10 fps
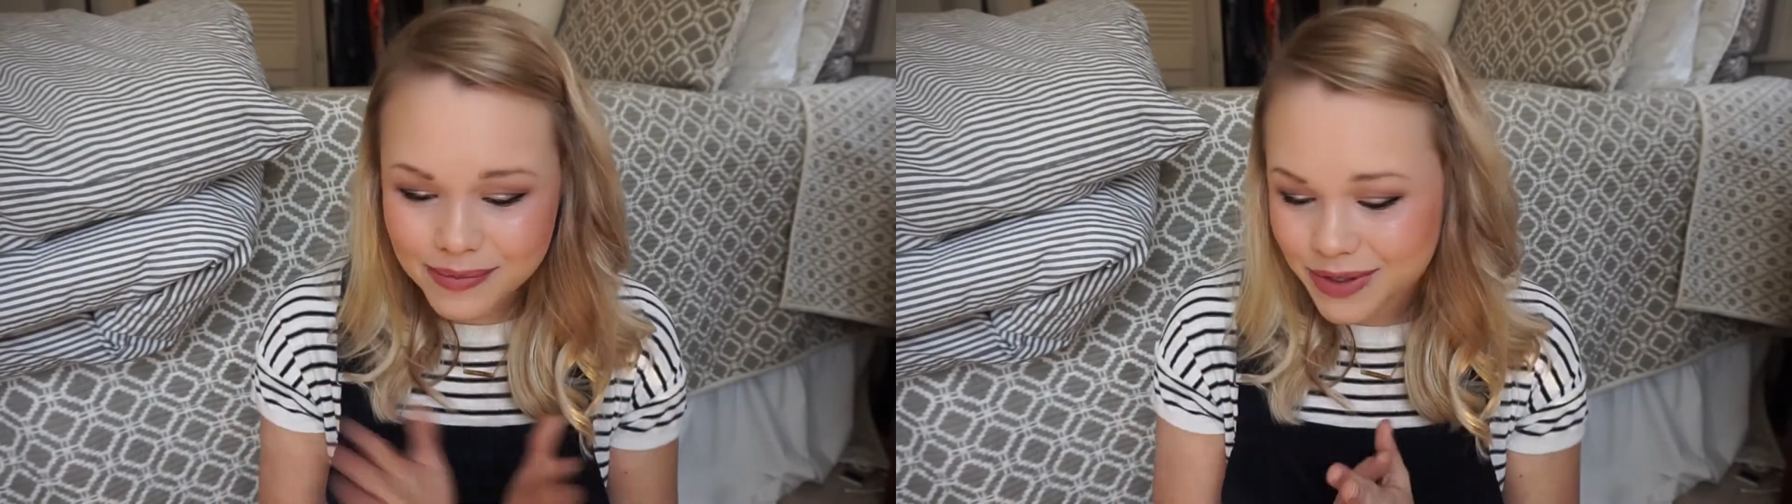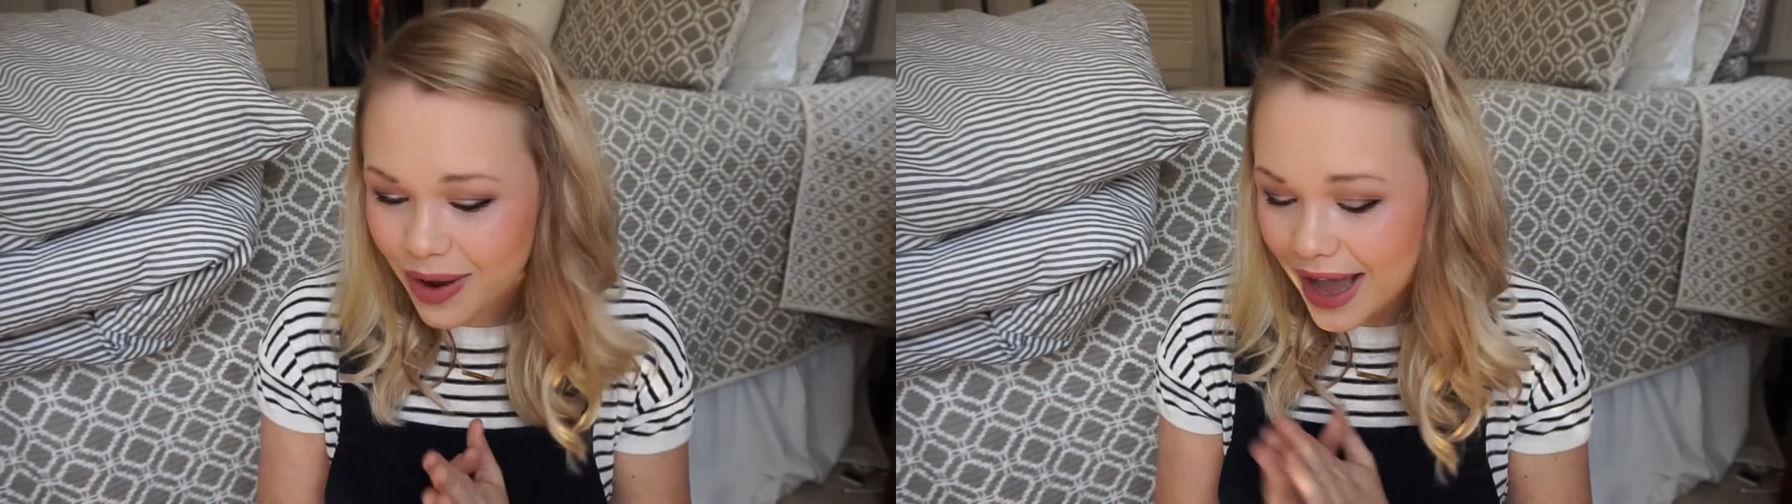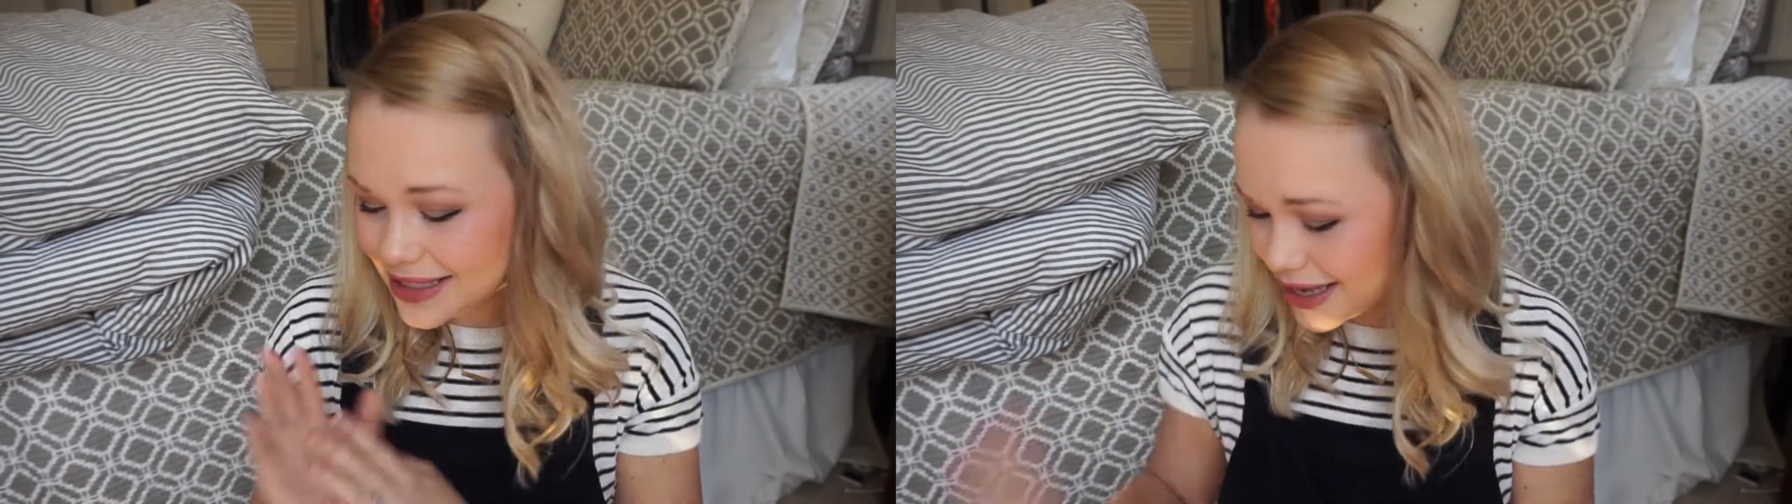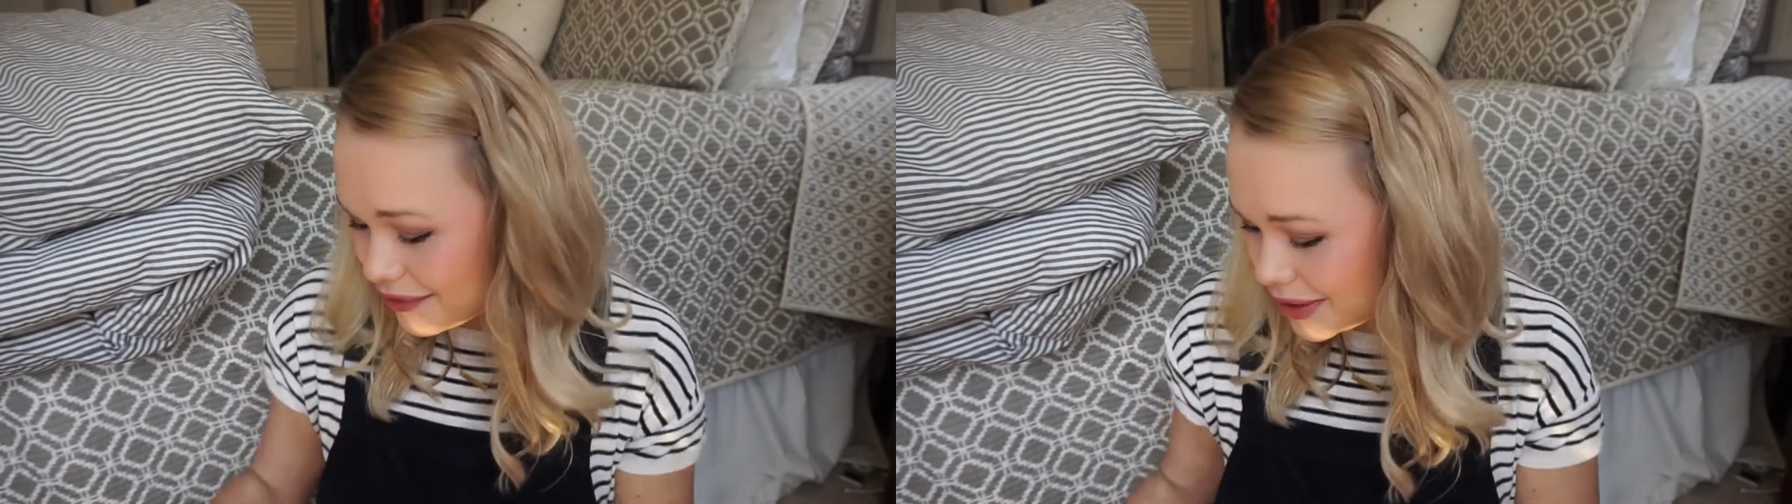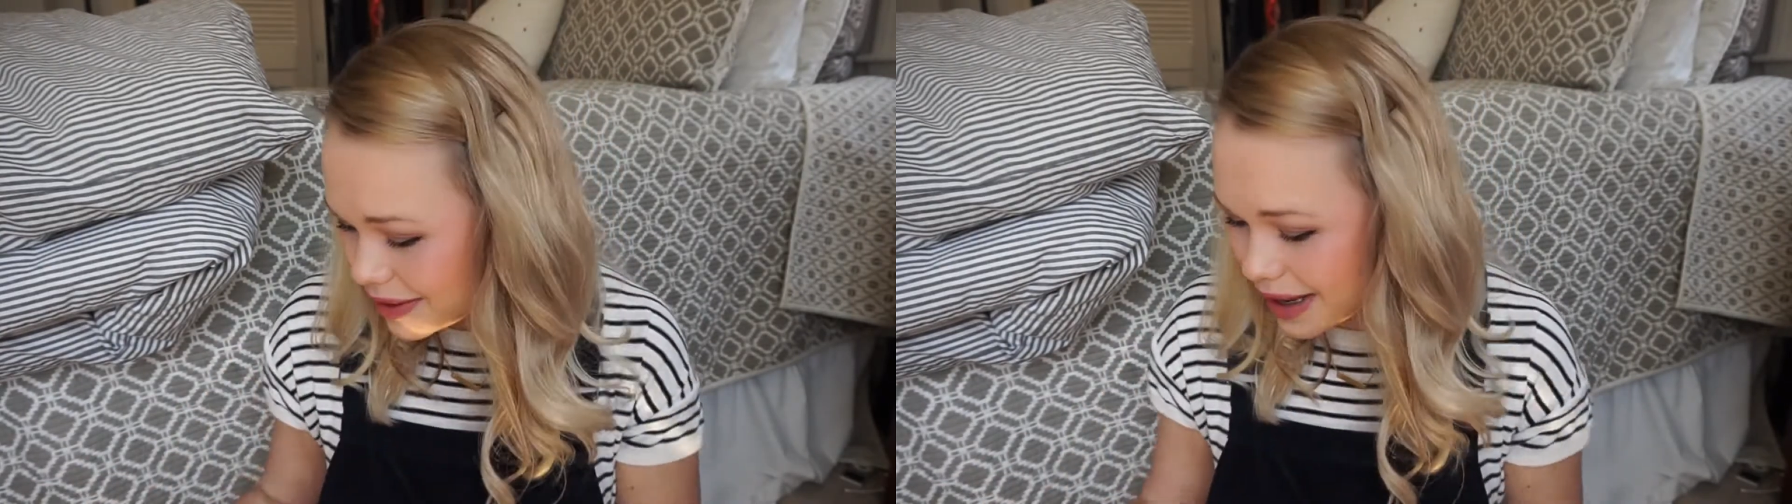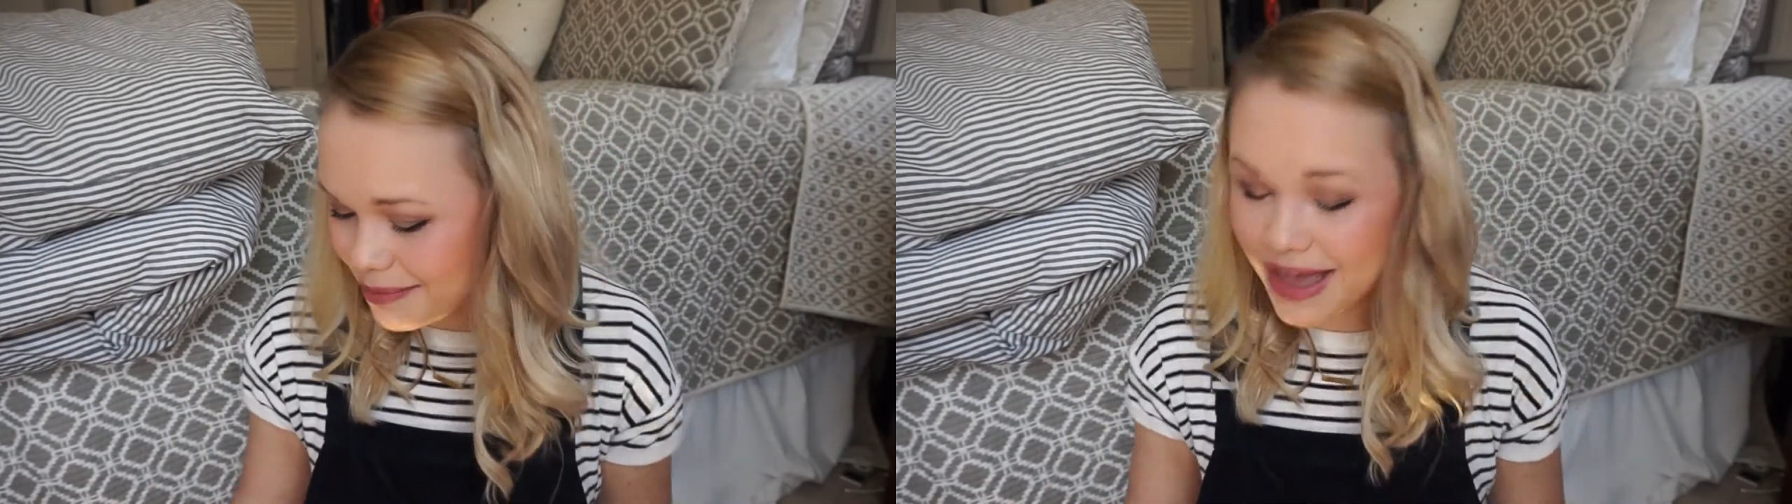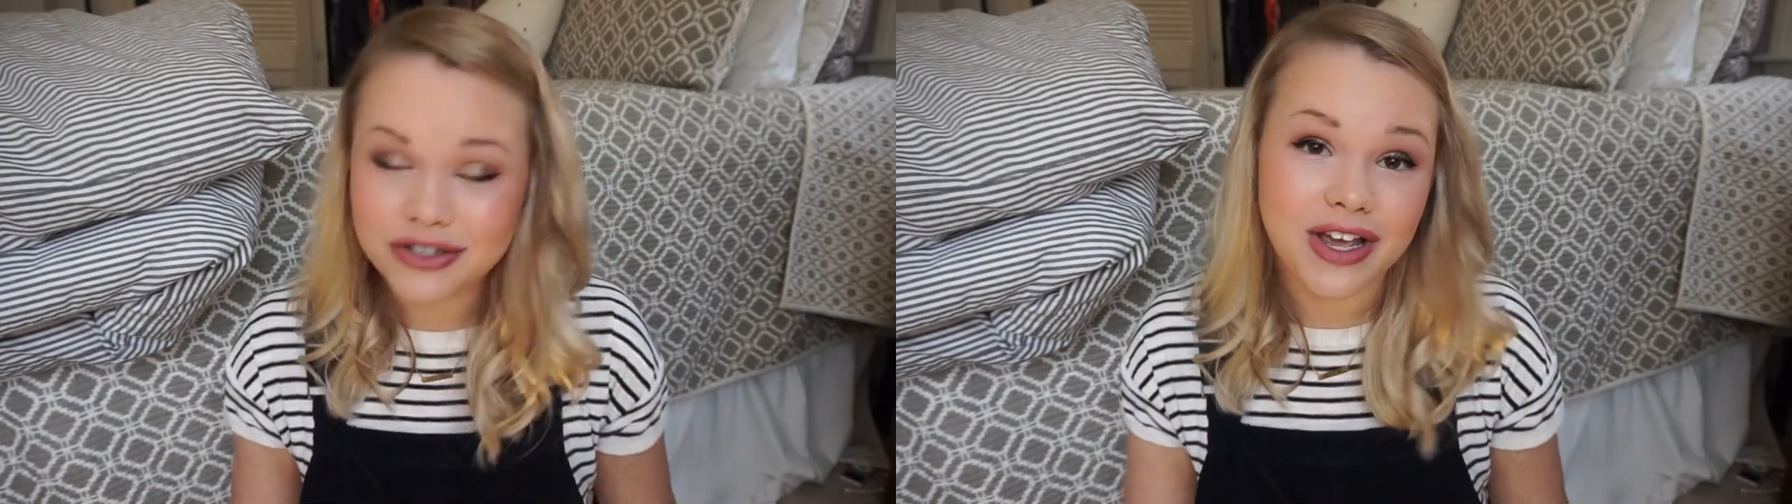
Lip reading: So I definitely recommend